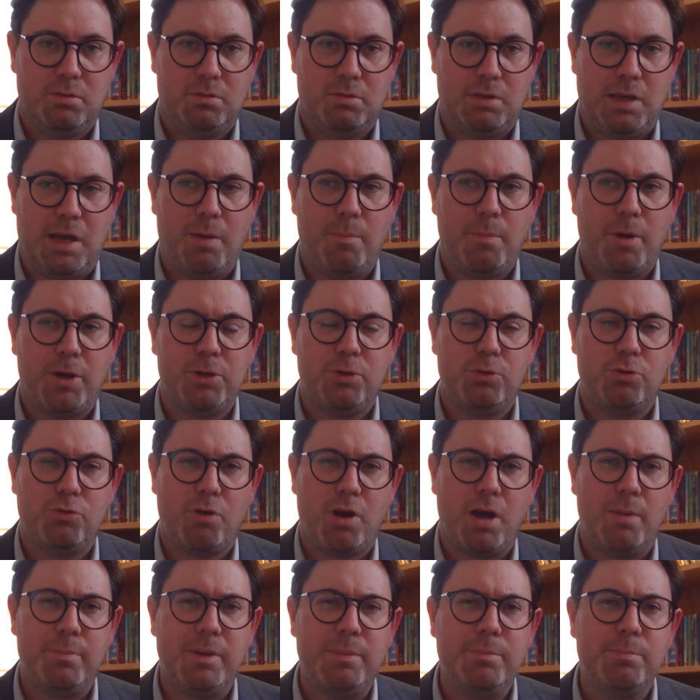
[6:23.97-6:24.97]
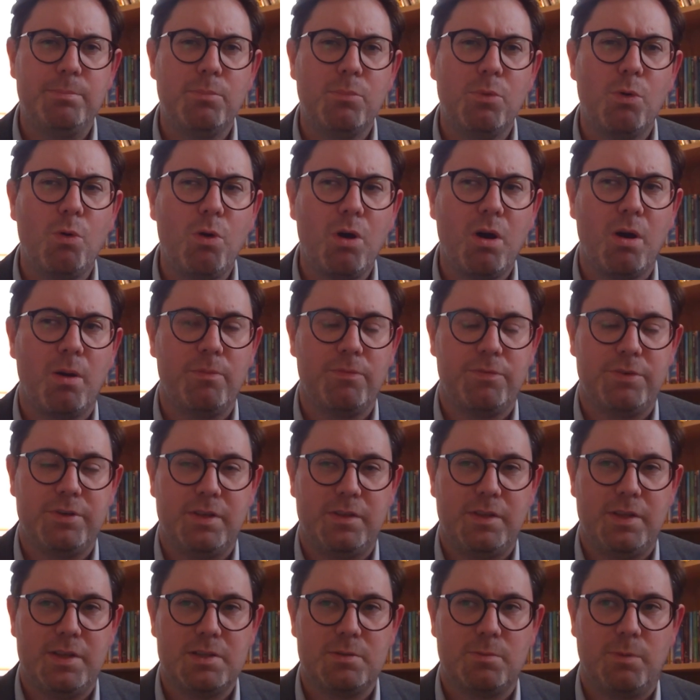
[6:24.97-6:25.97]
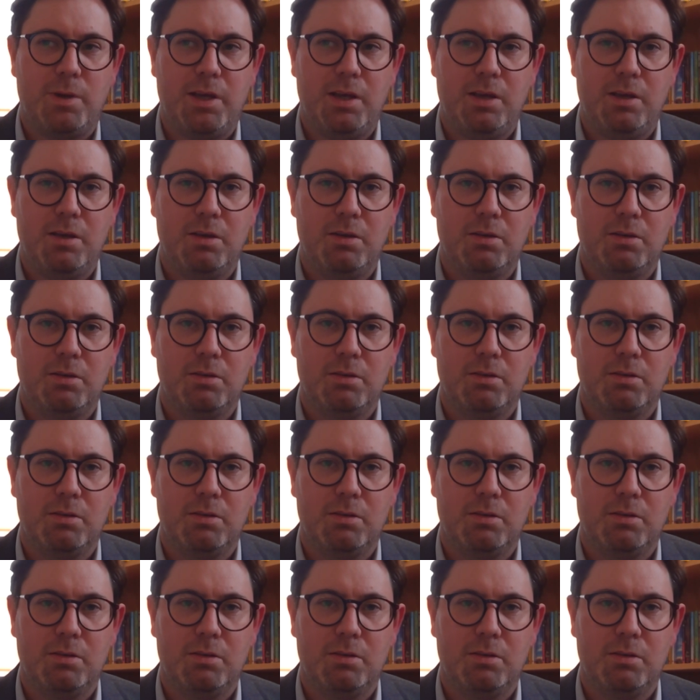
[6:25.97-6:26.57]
How might you try and be more confident this week?